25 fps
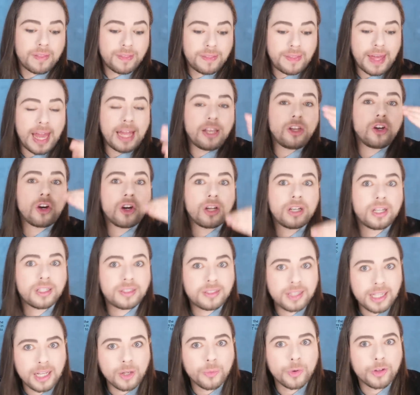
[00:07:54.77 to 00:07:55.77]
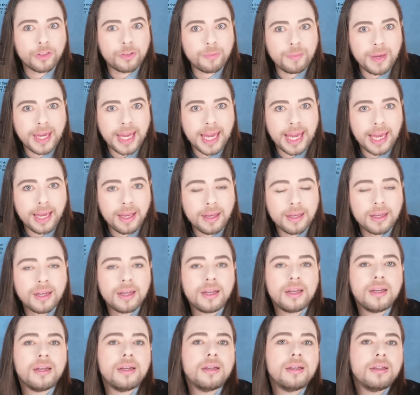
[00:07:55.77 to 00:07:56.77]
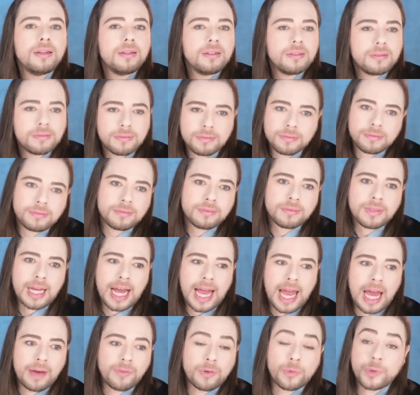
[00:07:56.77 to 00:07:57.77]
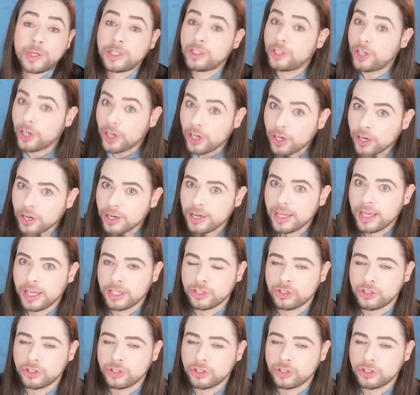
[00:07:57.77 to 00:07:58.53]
then you're going to deal with me I have a return